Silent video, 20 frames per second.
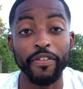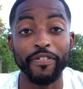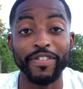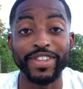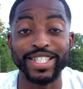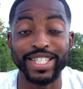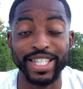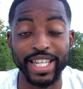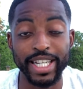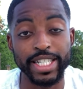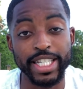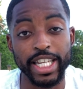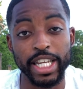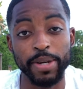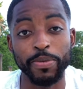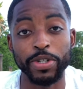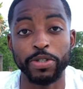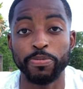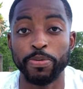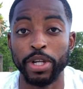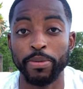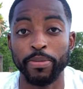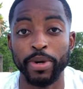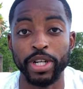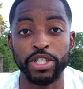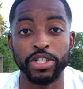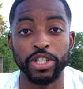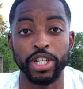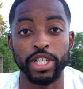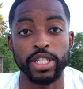The Z team was pretty
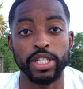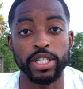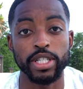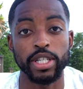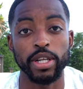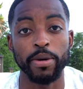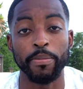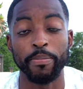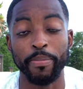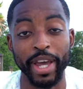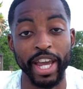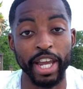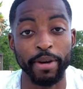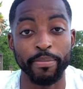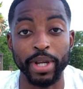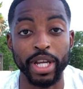much just made